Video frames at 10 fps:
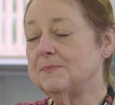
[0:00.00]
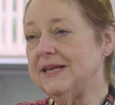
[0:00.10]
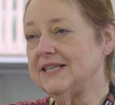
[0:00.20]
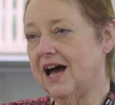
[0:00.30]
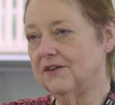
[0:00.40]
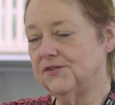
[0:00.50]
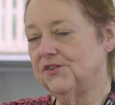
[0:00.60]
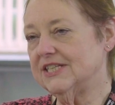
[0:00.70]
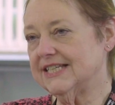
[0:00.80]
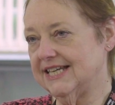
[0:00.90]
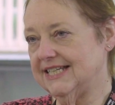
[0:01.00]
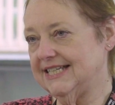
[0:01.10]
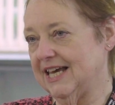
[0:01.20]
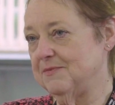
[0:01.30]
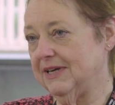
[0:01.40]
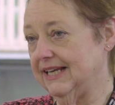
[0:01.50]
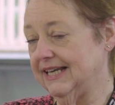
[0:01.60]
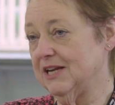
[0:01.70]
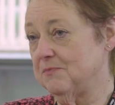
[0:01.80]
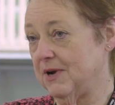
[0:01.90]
spend half of your study time in clinical